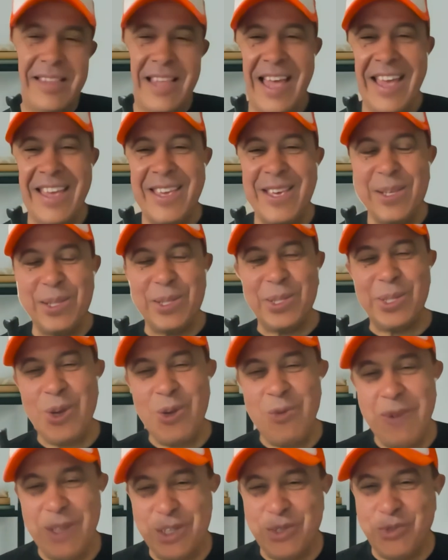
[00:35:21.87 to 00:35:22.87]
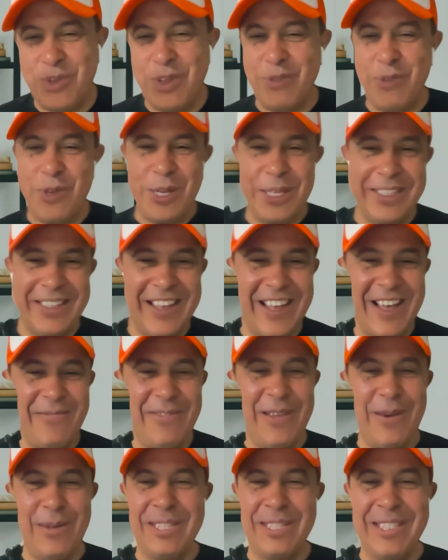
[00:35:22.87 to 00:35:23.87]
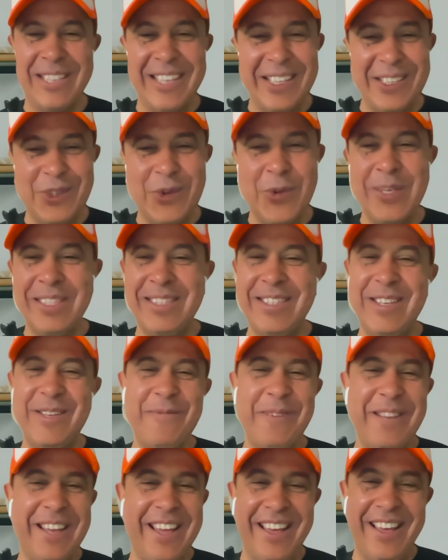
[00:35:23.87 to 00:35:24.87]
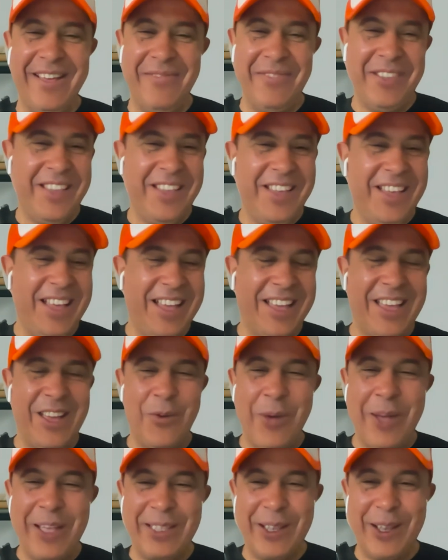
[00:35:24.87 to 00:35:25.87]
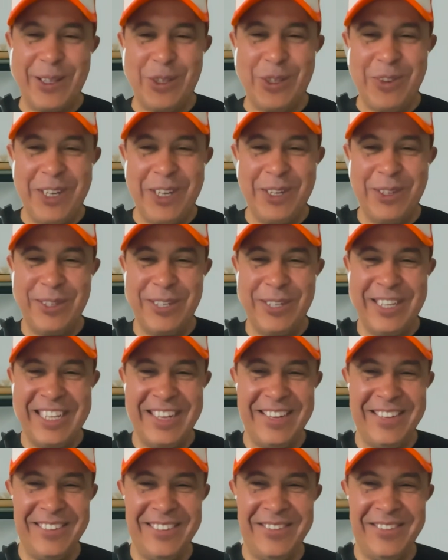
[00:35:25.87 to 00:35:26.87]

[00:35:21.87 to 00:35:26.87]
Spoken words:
thank you so much, Phil, for your time. That was a tons of wisdom, and I can't wait to talk to you very soon again.